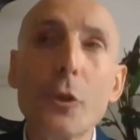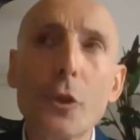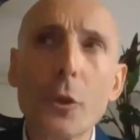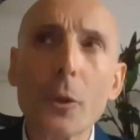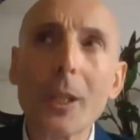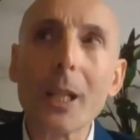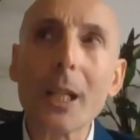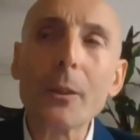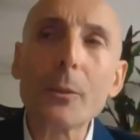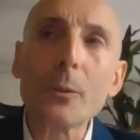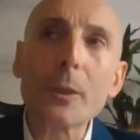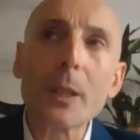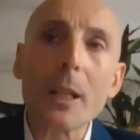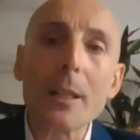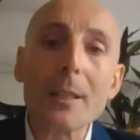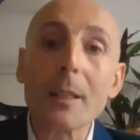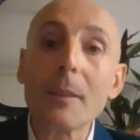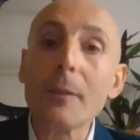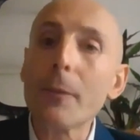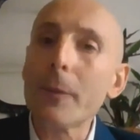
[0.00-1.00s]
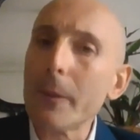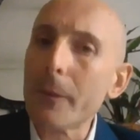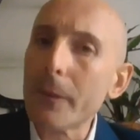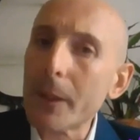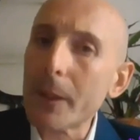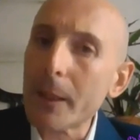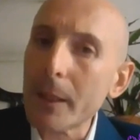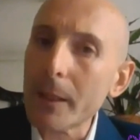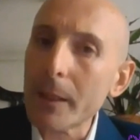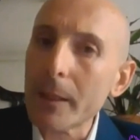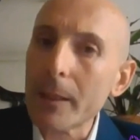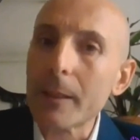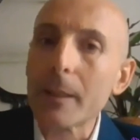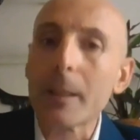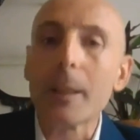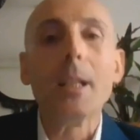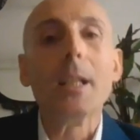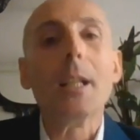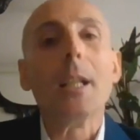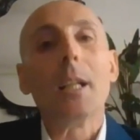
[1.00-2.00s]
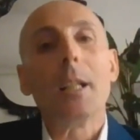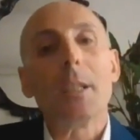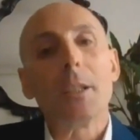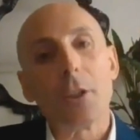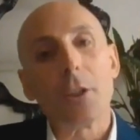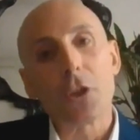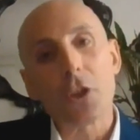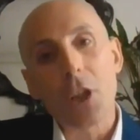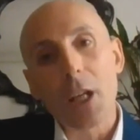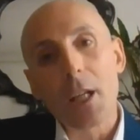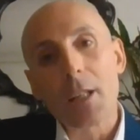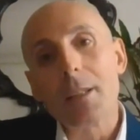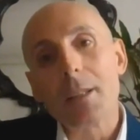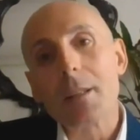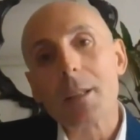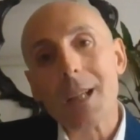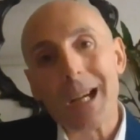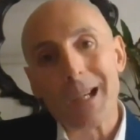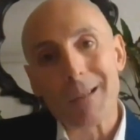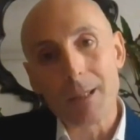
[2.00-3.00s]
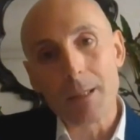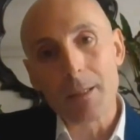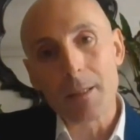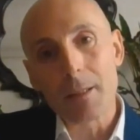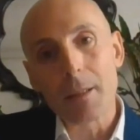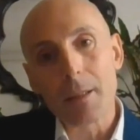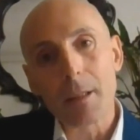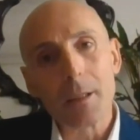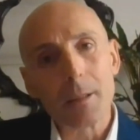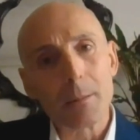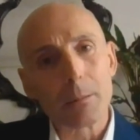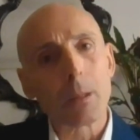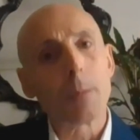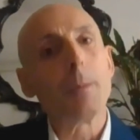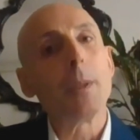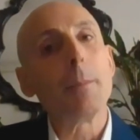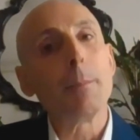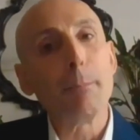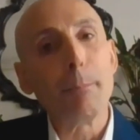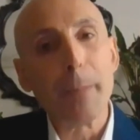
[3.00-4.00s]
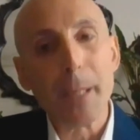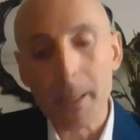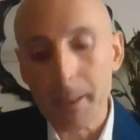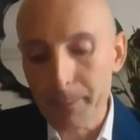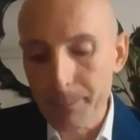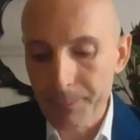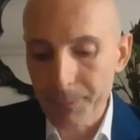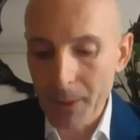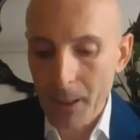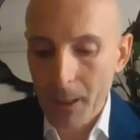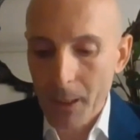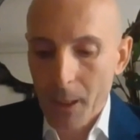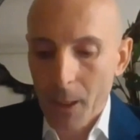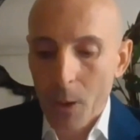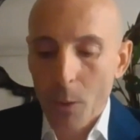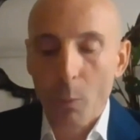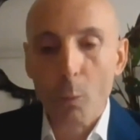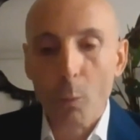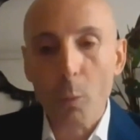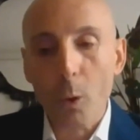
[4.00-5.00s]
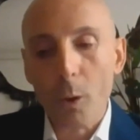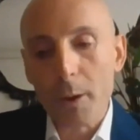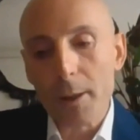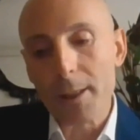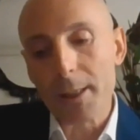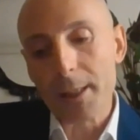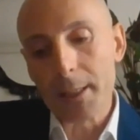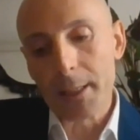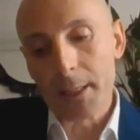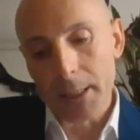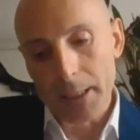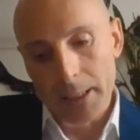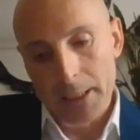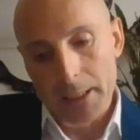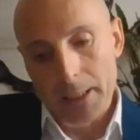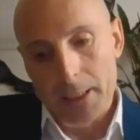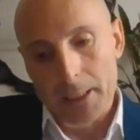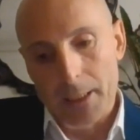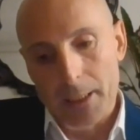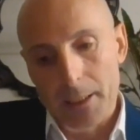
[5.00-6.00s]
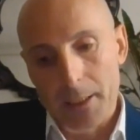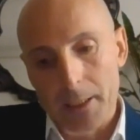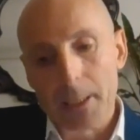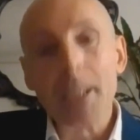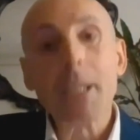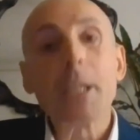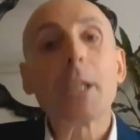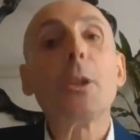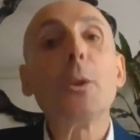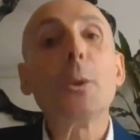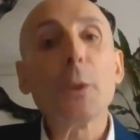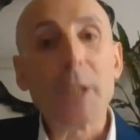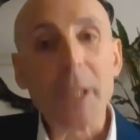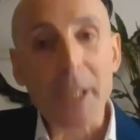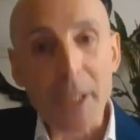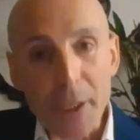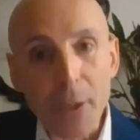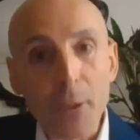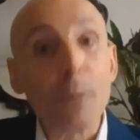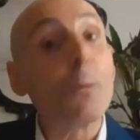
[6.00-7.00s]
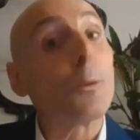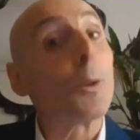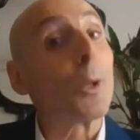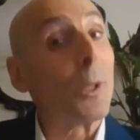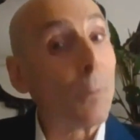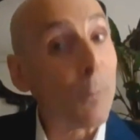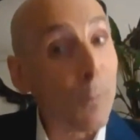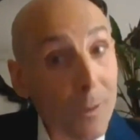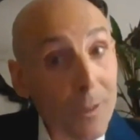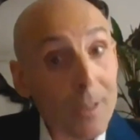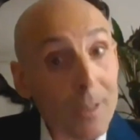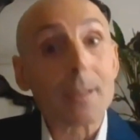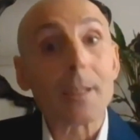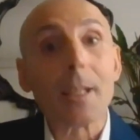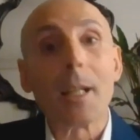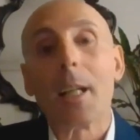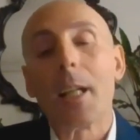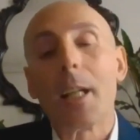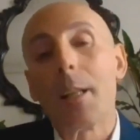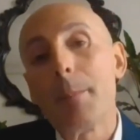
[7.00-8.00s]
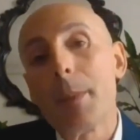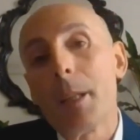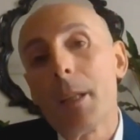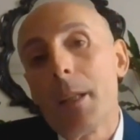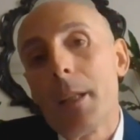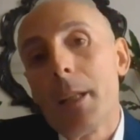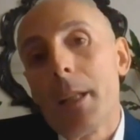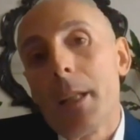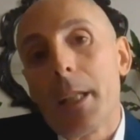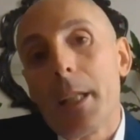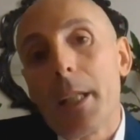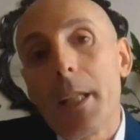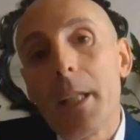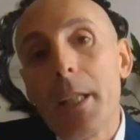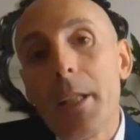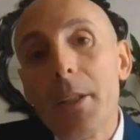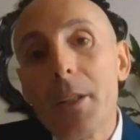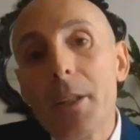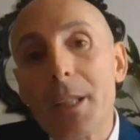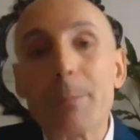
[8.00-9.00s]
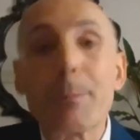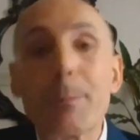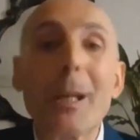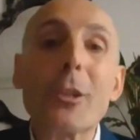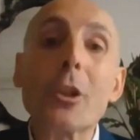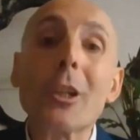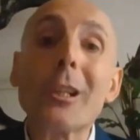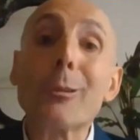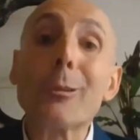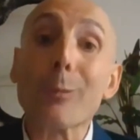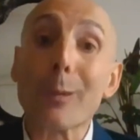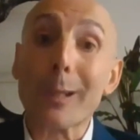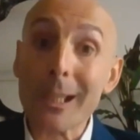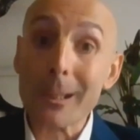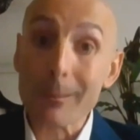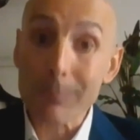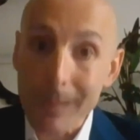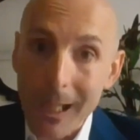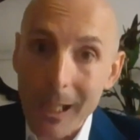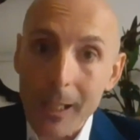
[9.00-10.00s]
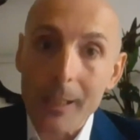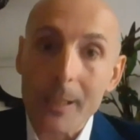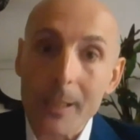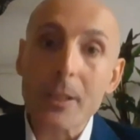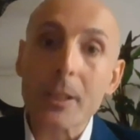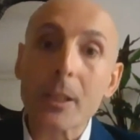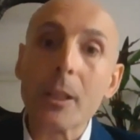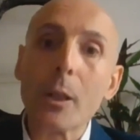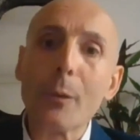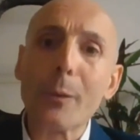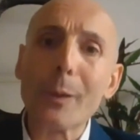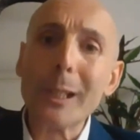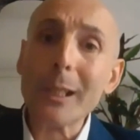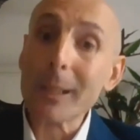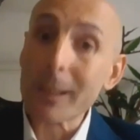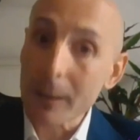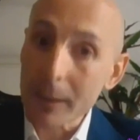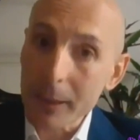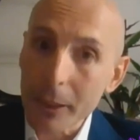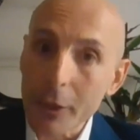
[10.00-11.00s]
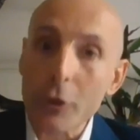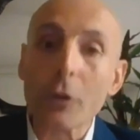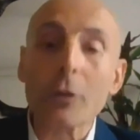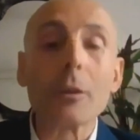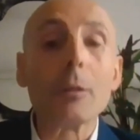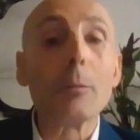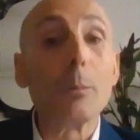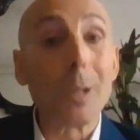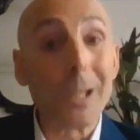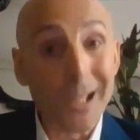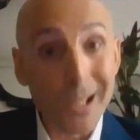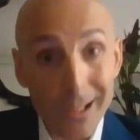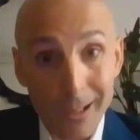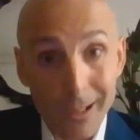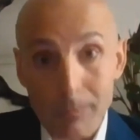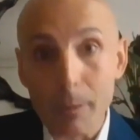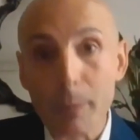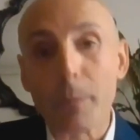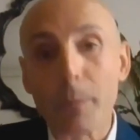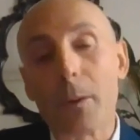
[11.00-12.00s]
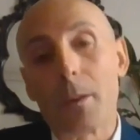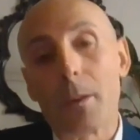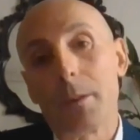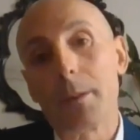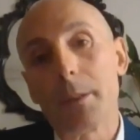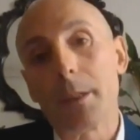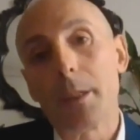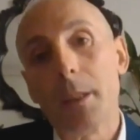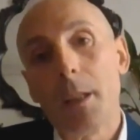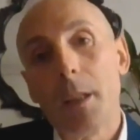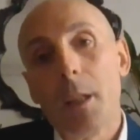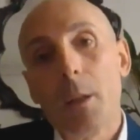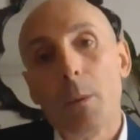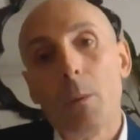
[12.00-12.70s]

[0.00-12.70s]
July 2015, the Chinese currency, the renminbi, was included for the first time in the special drawing rights of the International Monetary Fund. Mm-hmm.